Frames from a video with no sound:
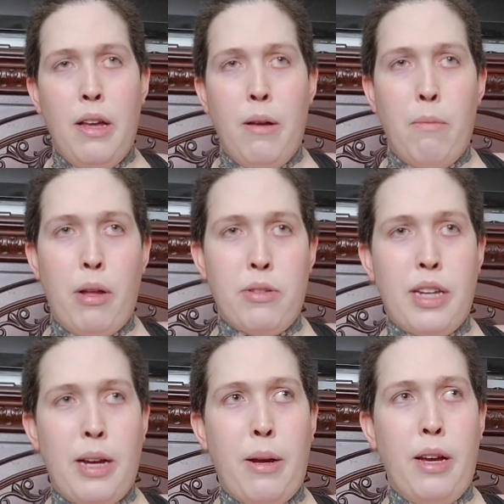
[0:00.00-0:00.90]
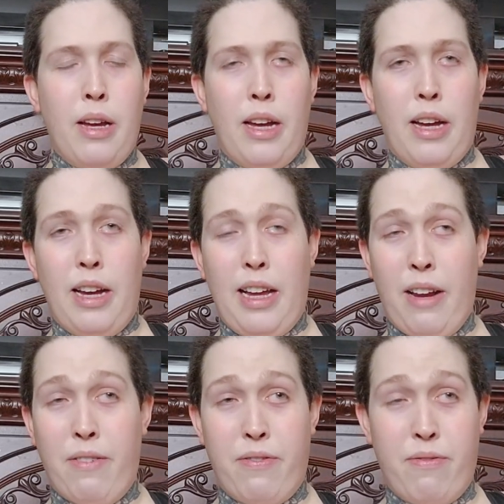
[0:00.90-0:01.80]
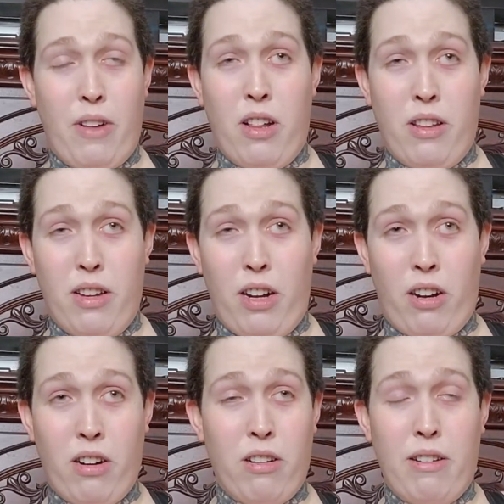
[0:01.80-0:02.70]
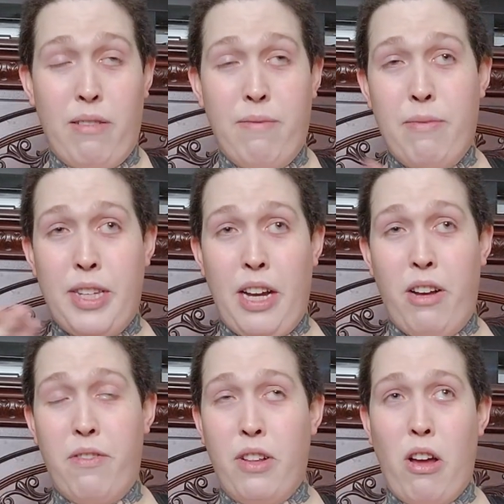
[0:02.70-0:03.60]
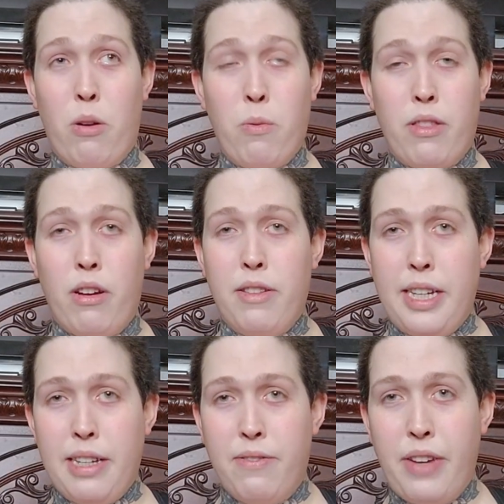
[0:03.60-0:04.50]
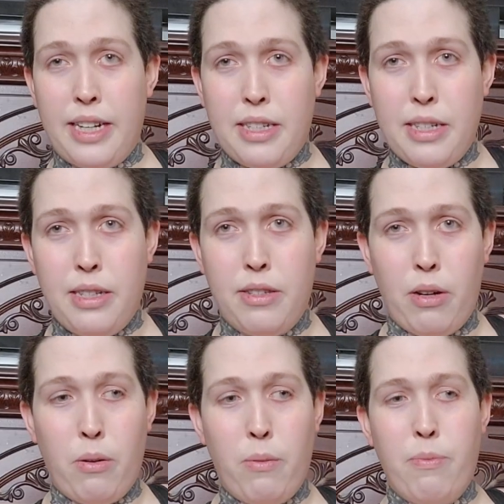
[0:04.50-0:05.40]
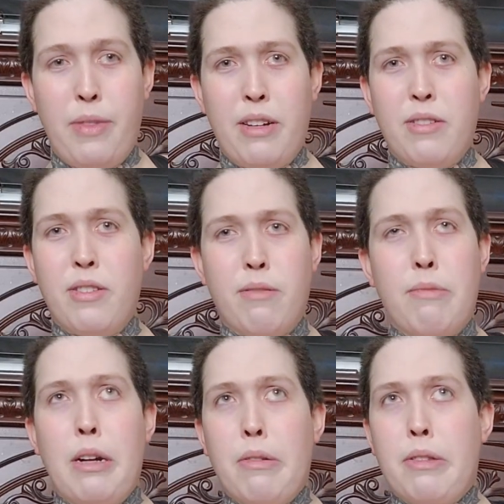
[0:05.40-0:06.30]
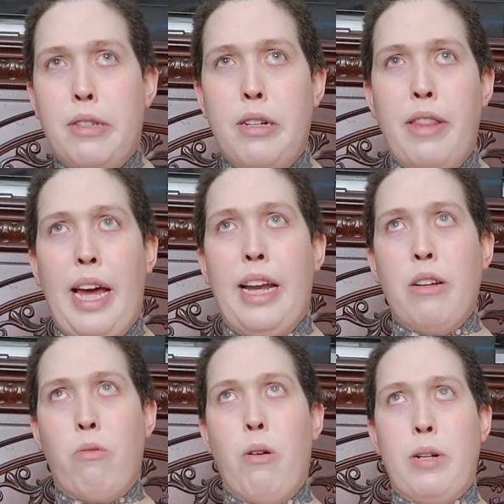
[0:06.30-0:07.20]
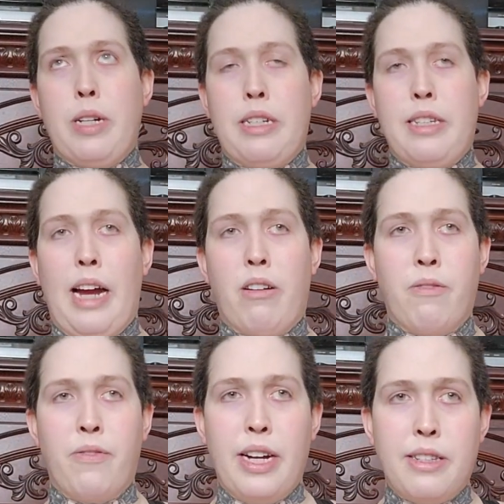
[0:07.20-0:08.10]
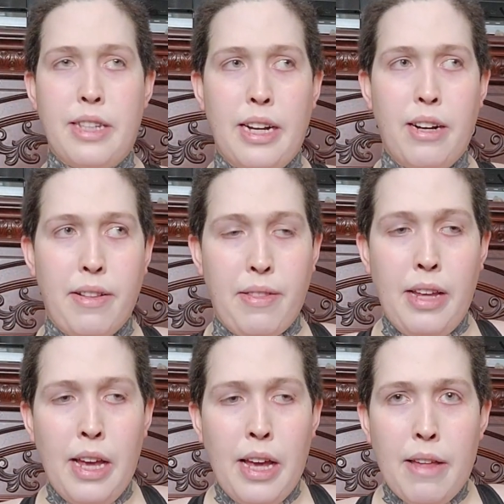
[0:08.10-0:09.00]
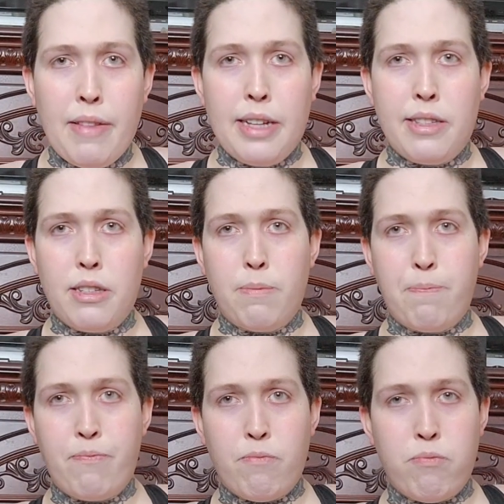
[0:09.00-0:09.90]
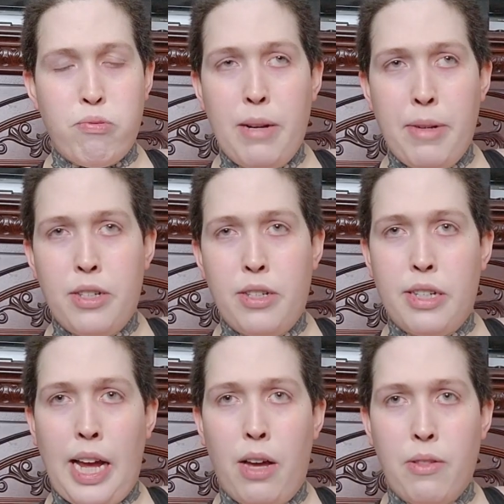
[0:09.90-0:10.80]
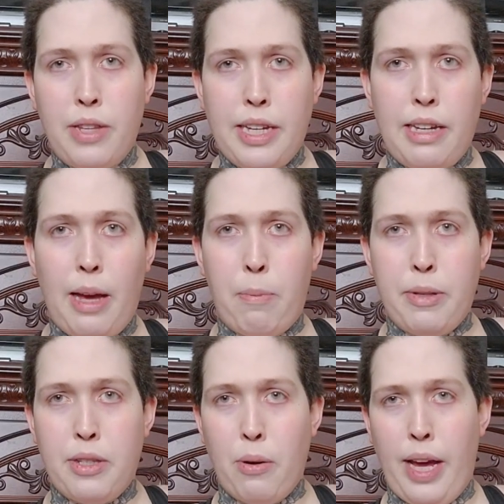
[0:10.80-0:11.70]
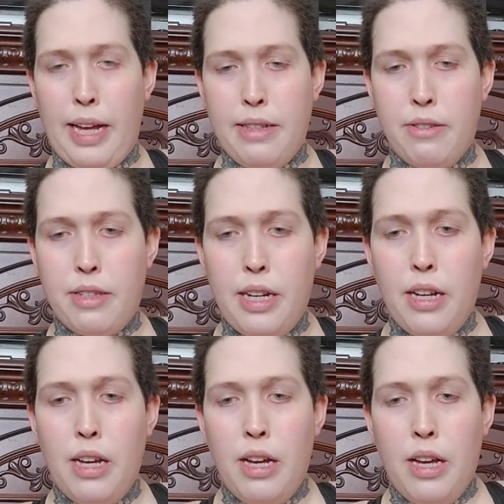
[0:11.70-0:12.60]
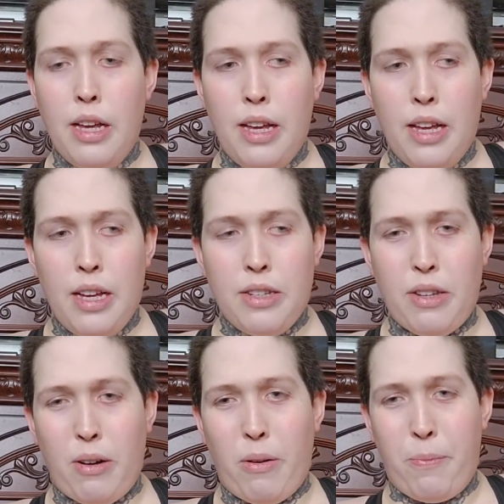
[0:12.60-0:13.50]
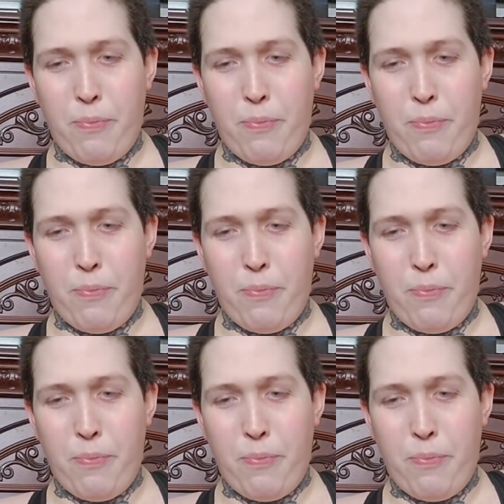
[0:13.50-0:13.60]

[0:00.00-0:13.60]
blows all herself along with all the infected. So there's still that heroic sacrifice there, and that's pretty much how the episode ends. And so